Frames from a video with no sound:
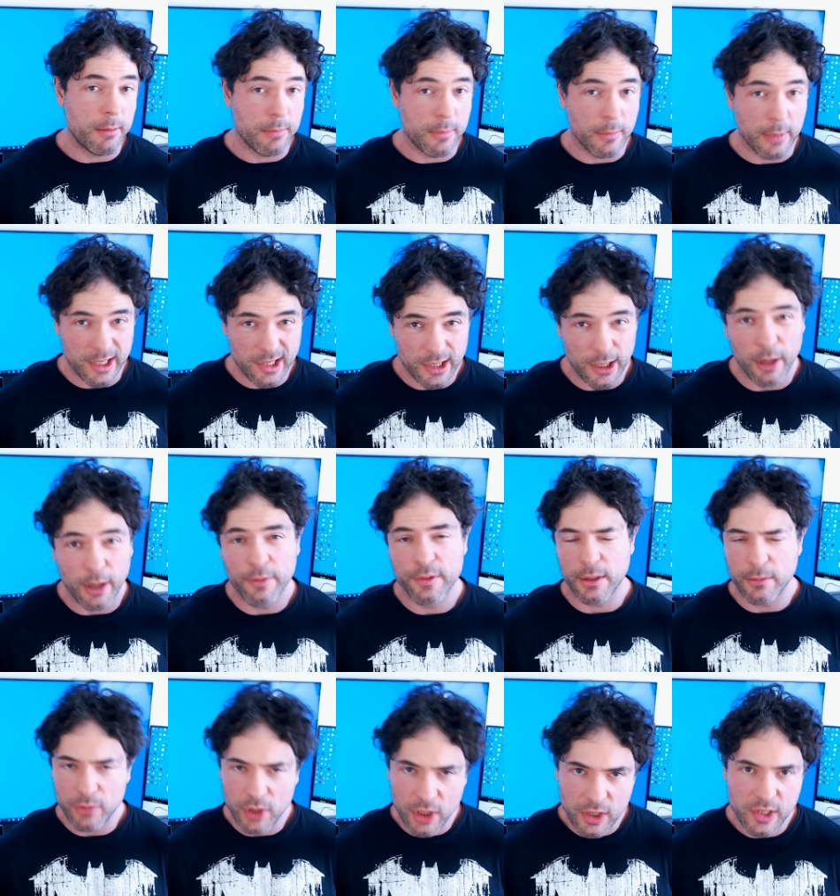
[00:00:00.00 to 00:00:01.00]
him myself,
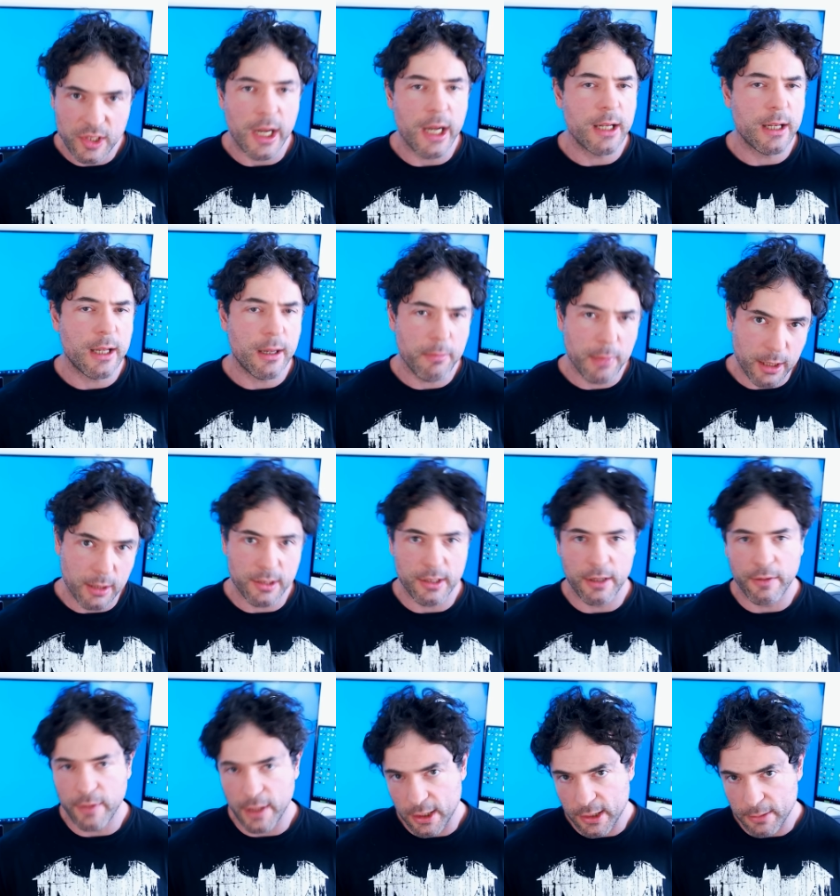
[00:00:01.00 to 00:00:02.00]
so I'm just saying that because
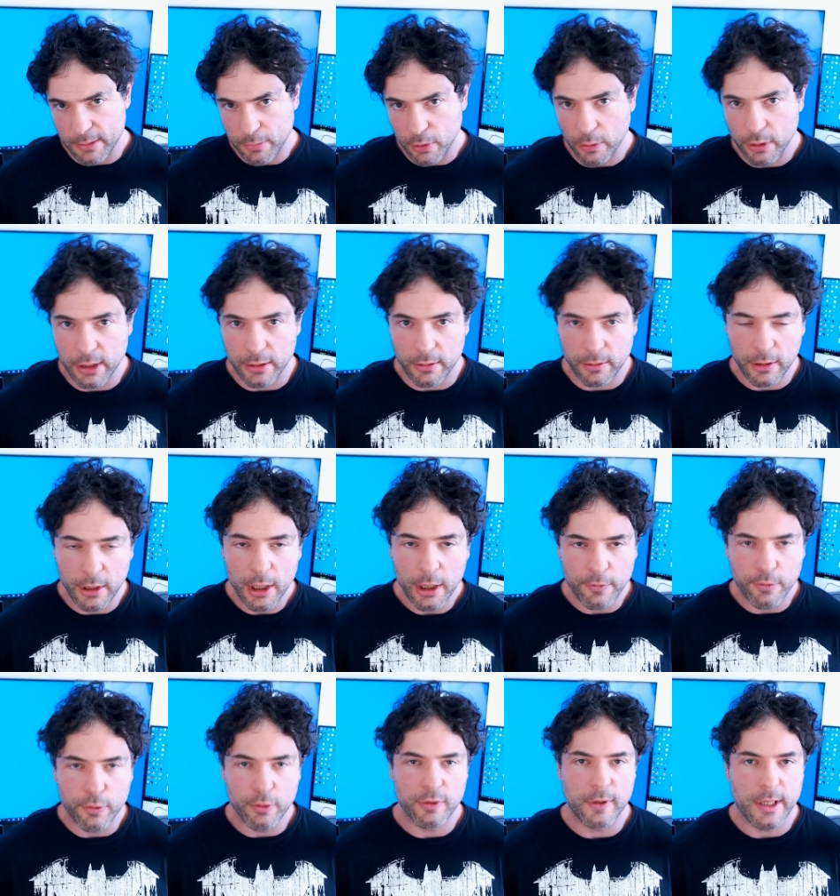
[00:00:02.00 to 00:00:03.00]
I think it's important
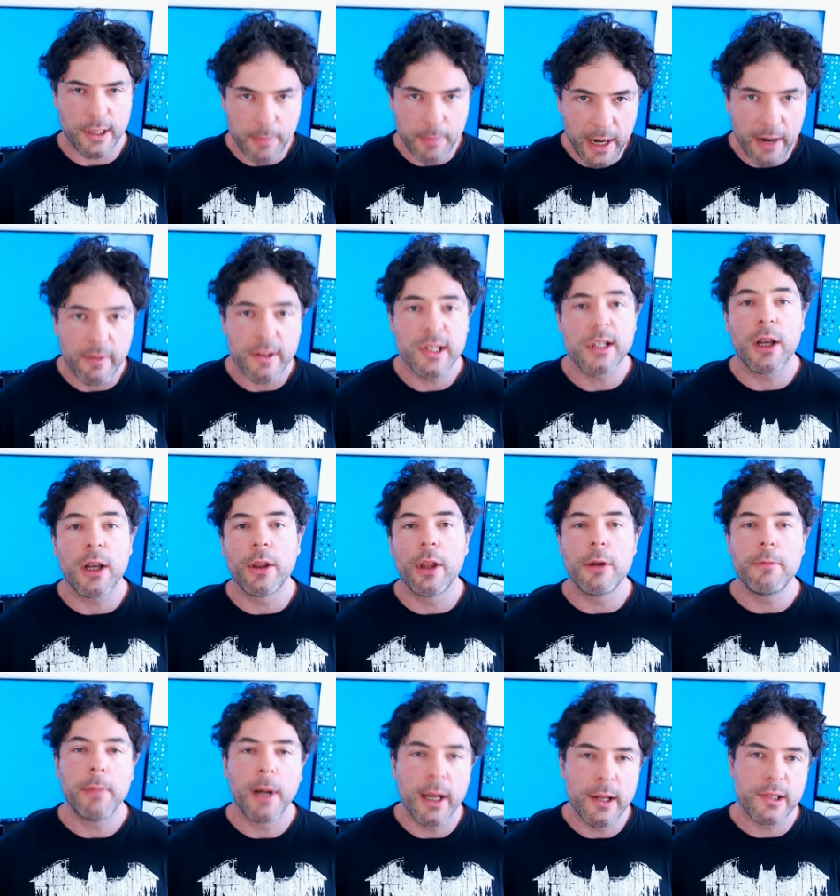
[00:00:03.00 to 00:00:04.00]
for transparency.
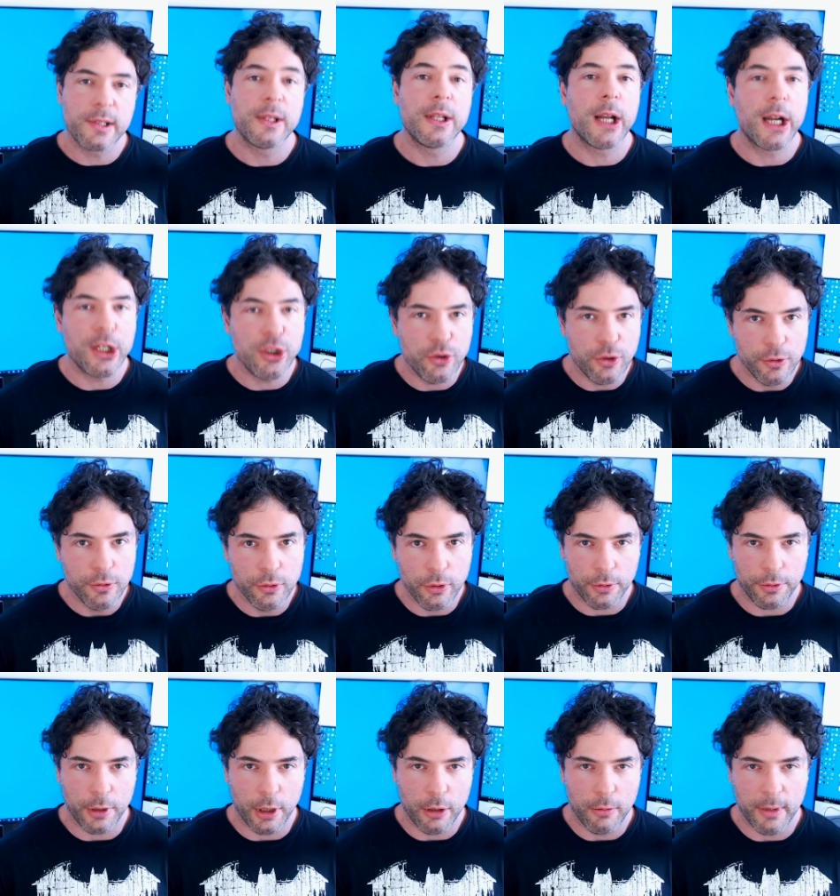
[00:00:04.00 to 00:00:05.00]
Although, personally, I do
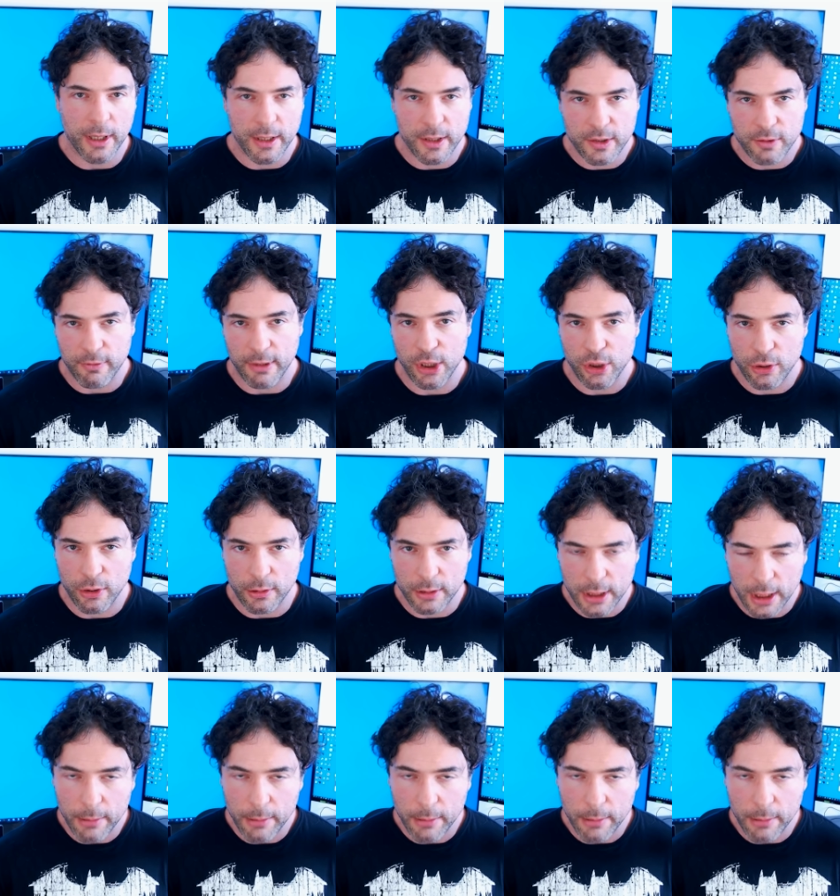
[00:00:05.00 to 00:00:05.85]
not know where this screenshot